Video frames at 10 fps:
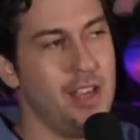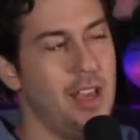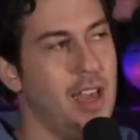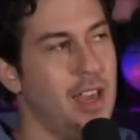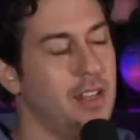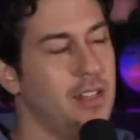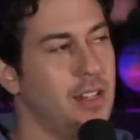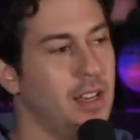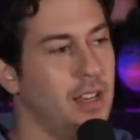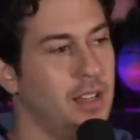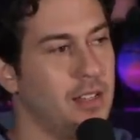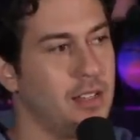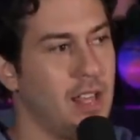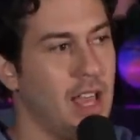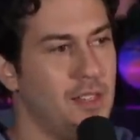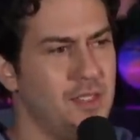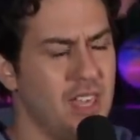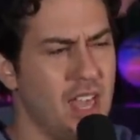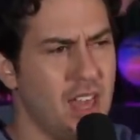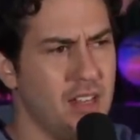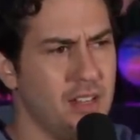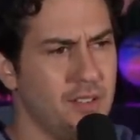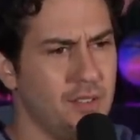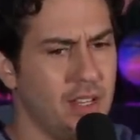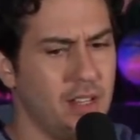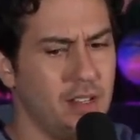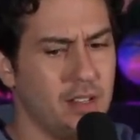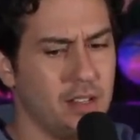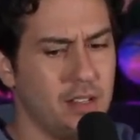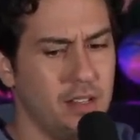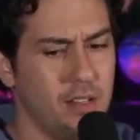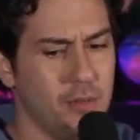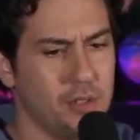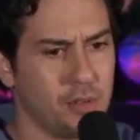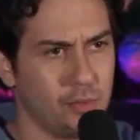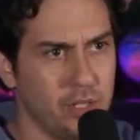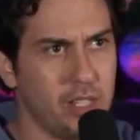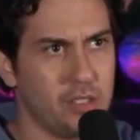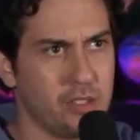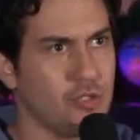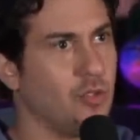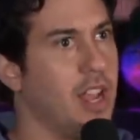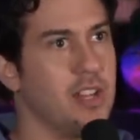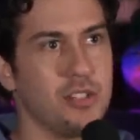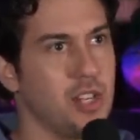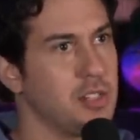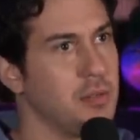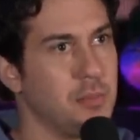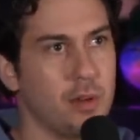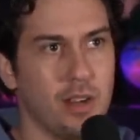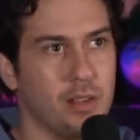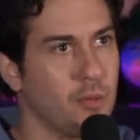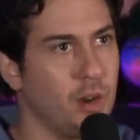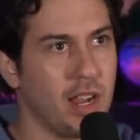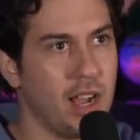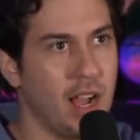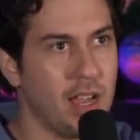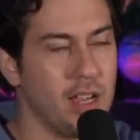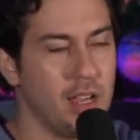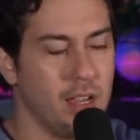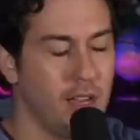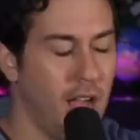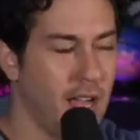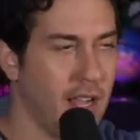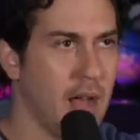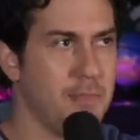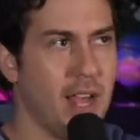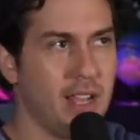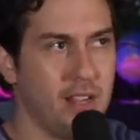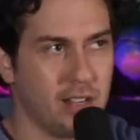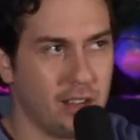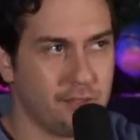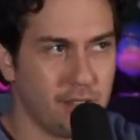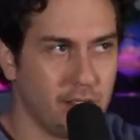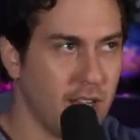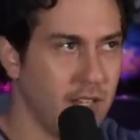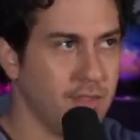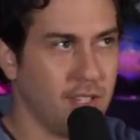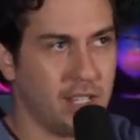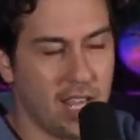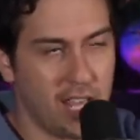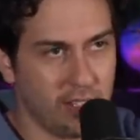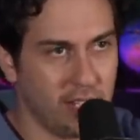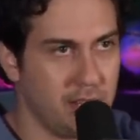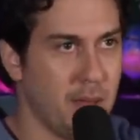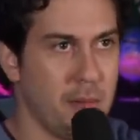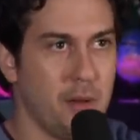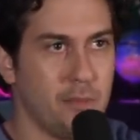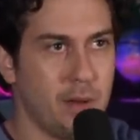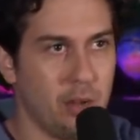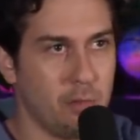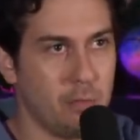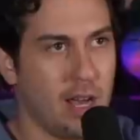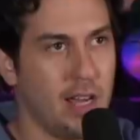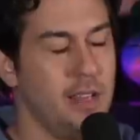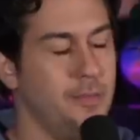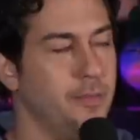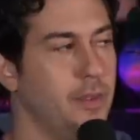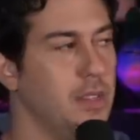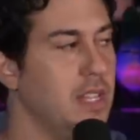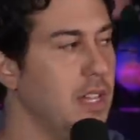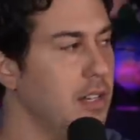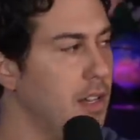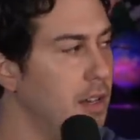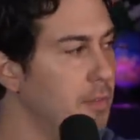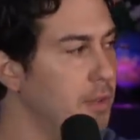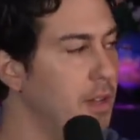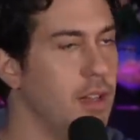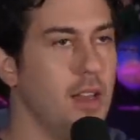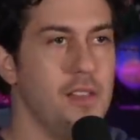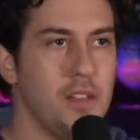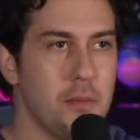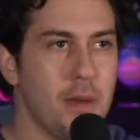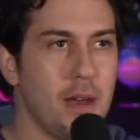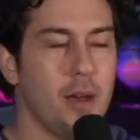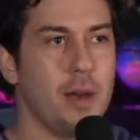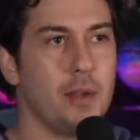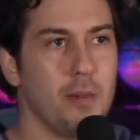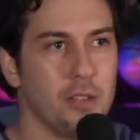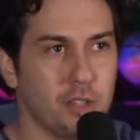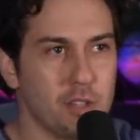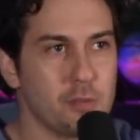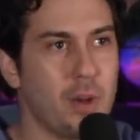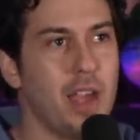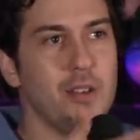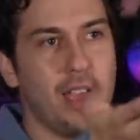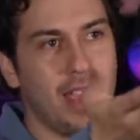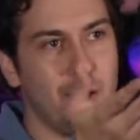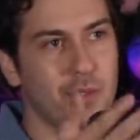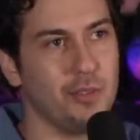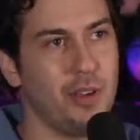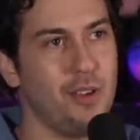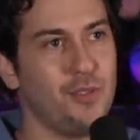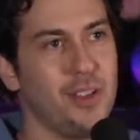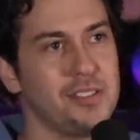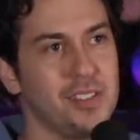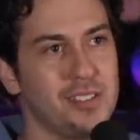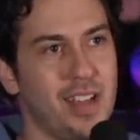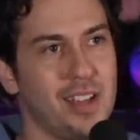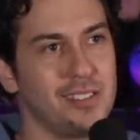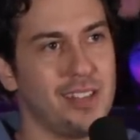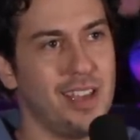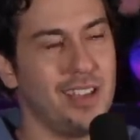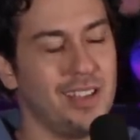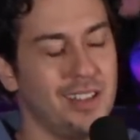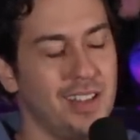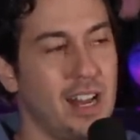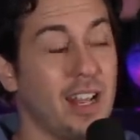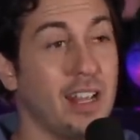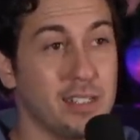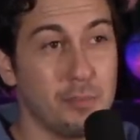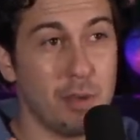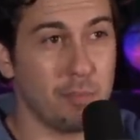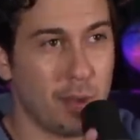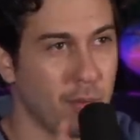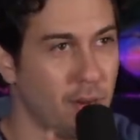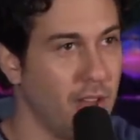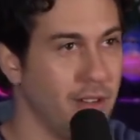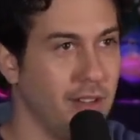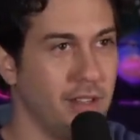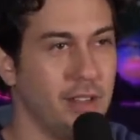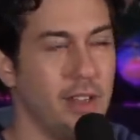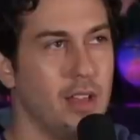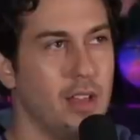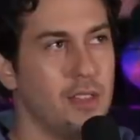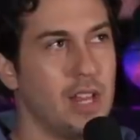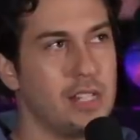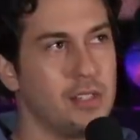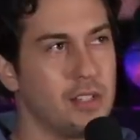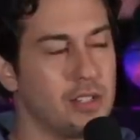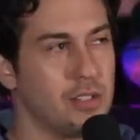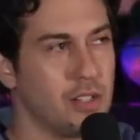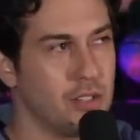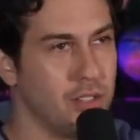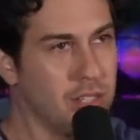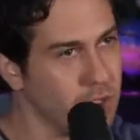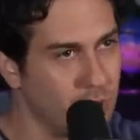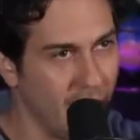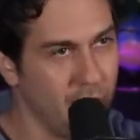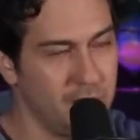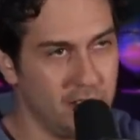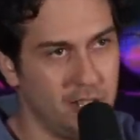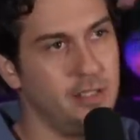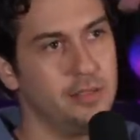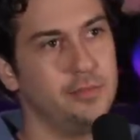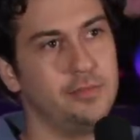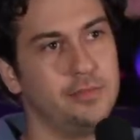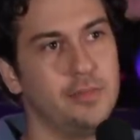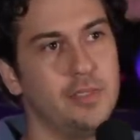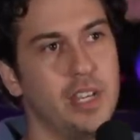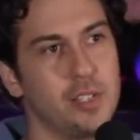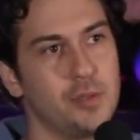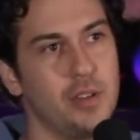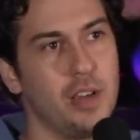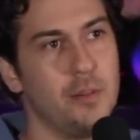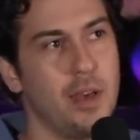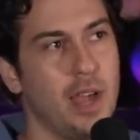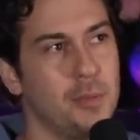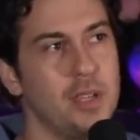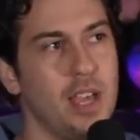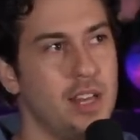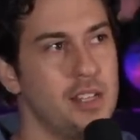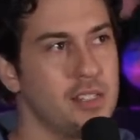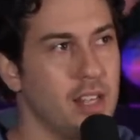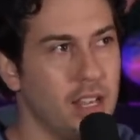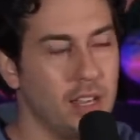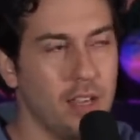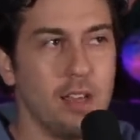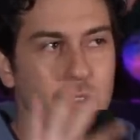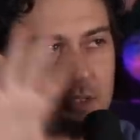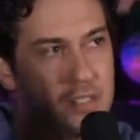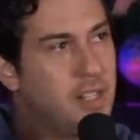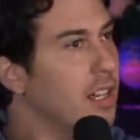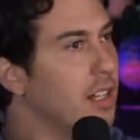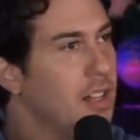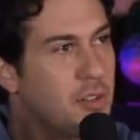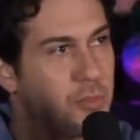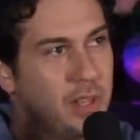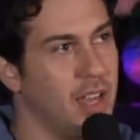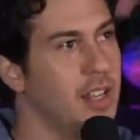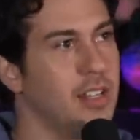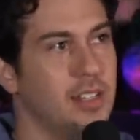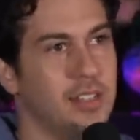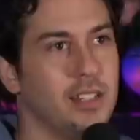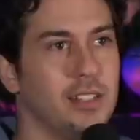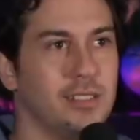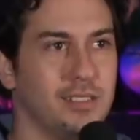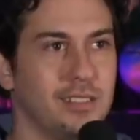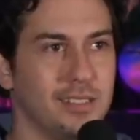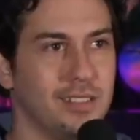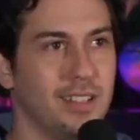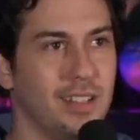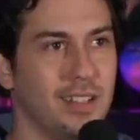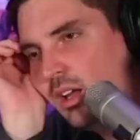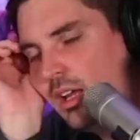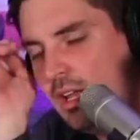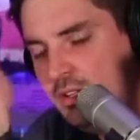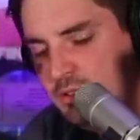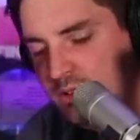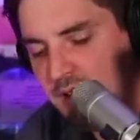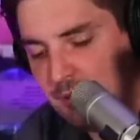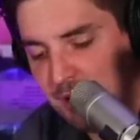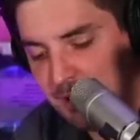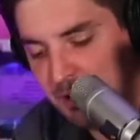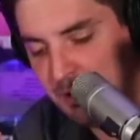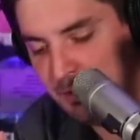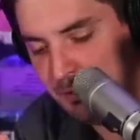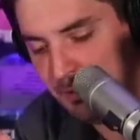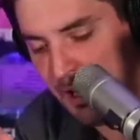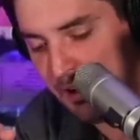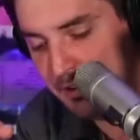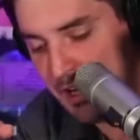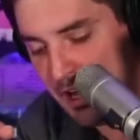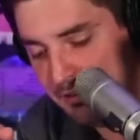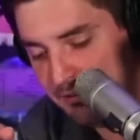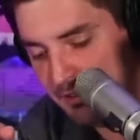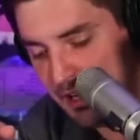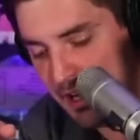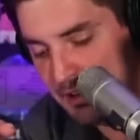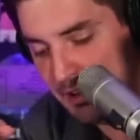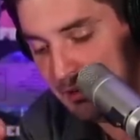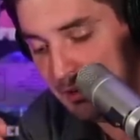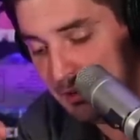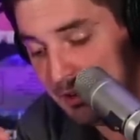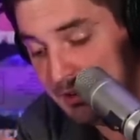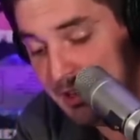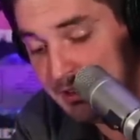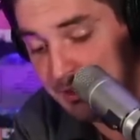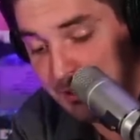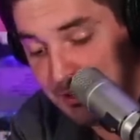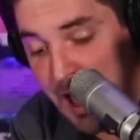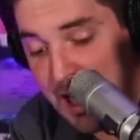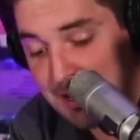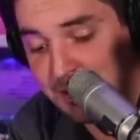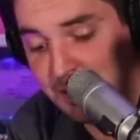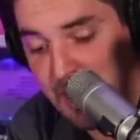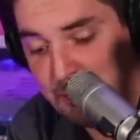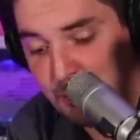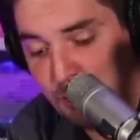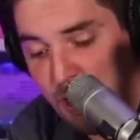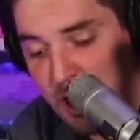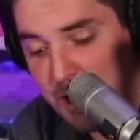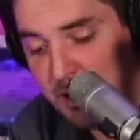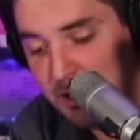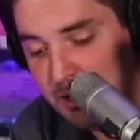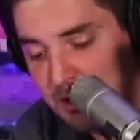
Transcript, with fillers: and uh, at the end of it, it was a really strange adjustment period where I I I got back here and I felt kind of like an alien in my my own body, and then. Um, and then about, about a month goes by, you hang out with great friends like Zach Sang, and, and I get to be with my brother. And that's there's there's these grounding things where you come back. But yeah, it is like visiting another planet, and then yeah. And you do that with uh, Hari Nef and uh, like decent cast on that. But why?